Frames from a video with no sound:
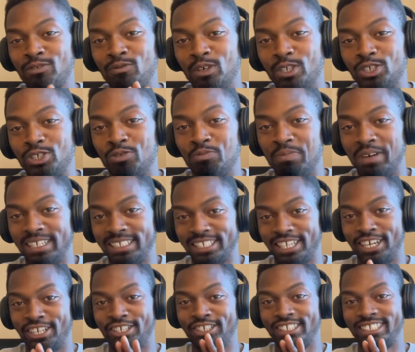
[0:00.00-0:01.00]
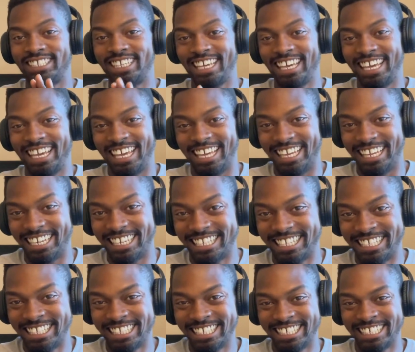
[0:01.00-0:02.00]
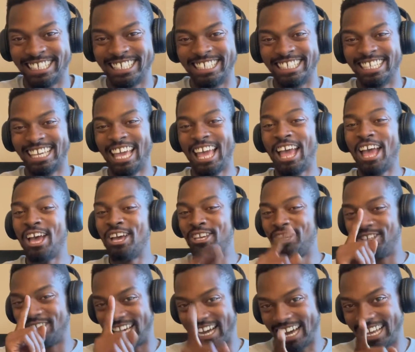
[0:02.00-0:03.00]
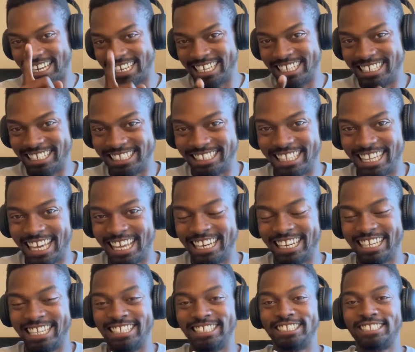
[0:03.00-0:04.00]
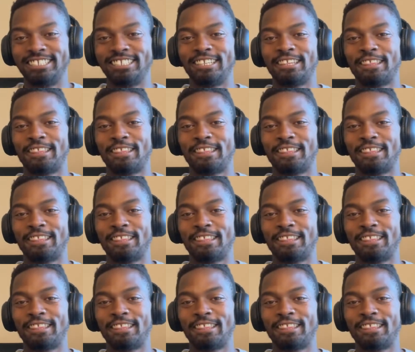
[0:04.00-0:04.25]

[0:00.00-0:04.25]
what you must understand. You gotta understand this.